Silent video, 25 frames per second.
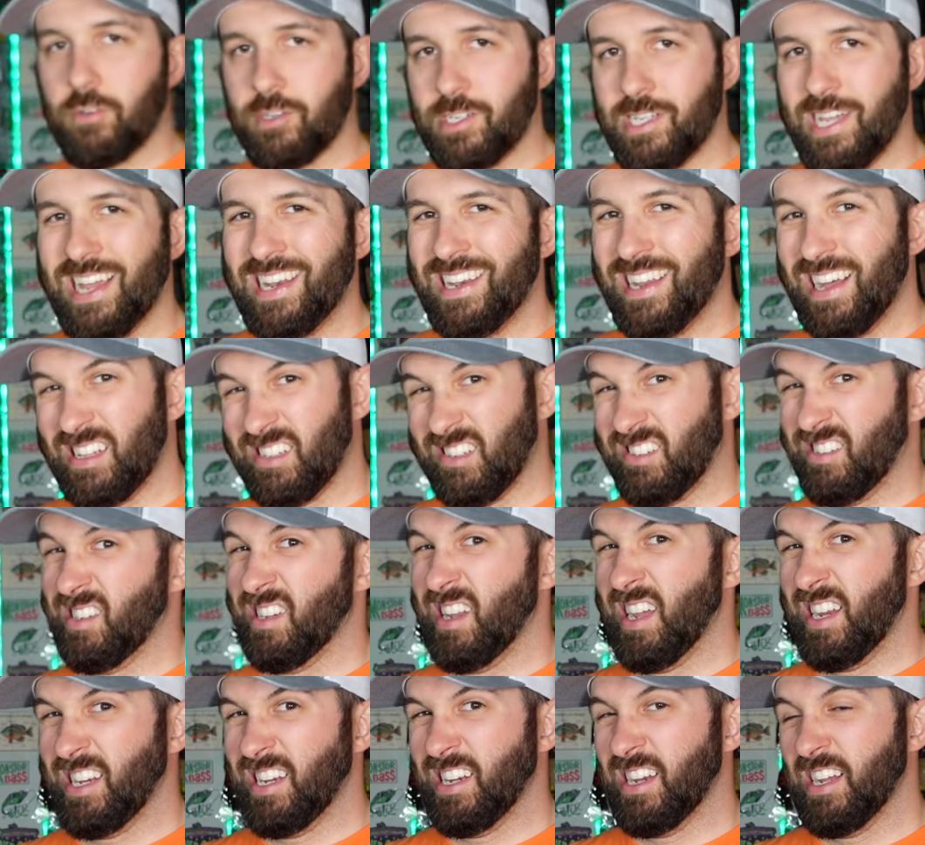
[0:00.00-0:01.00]
for
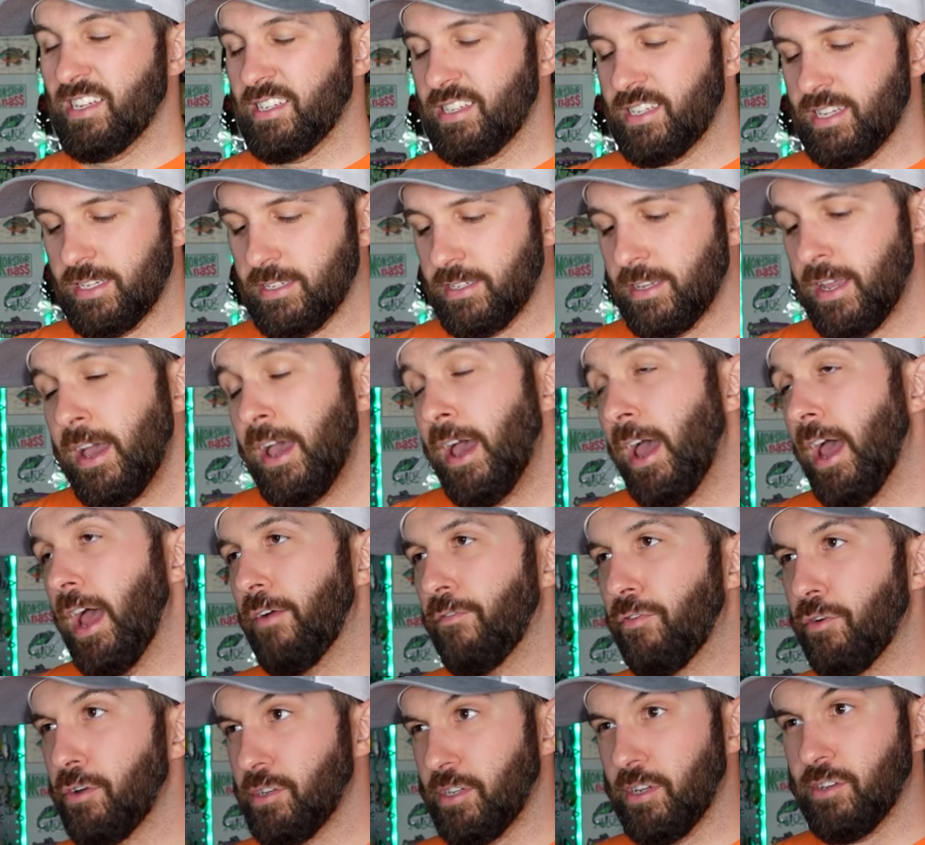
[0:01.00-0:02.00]
$10.99.
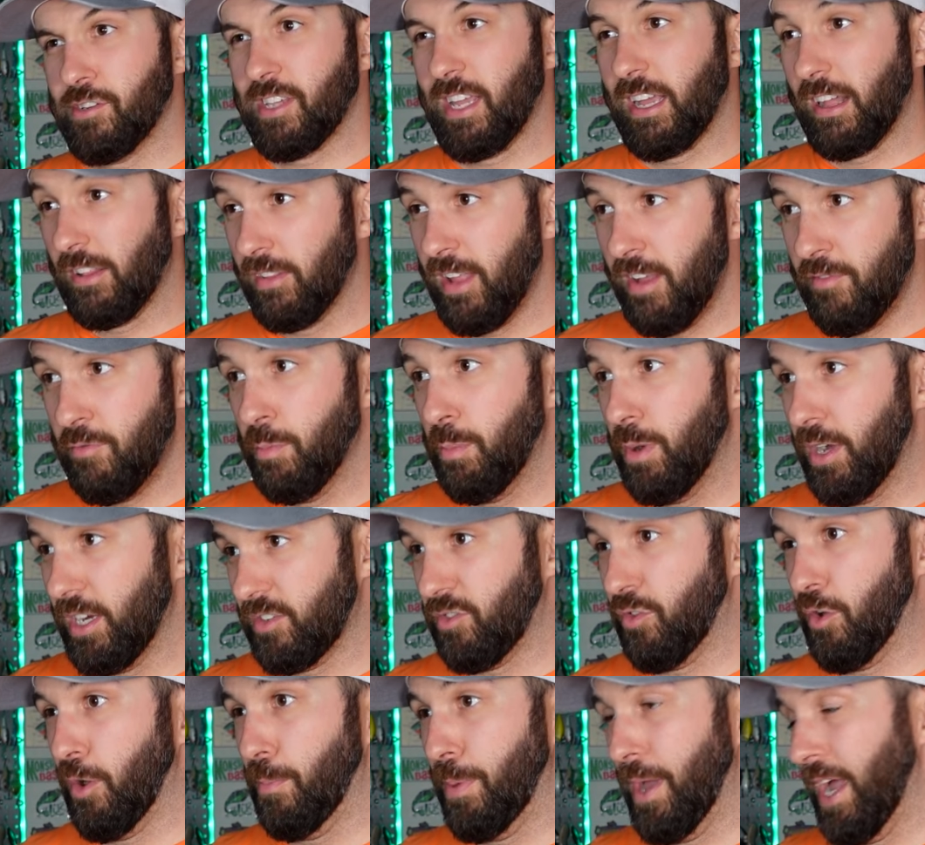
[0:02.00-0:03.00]
At first I was like, 11 bucks for a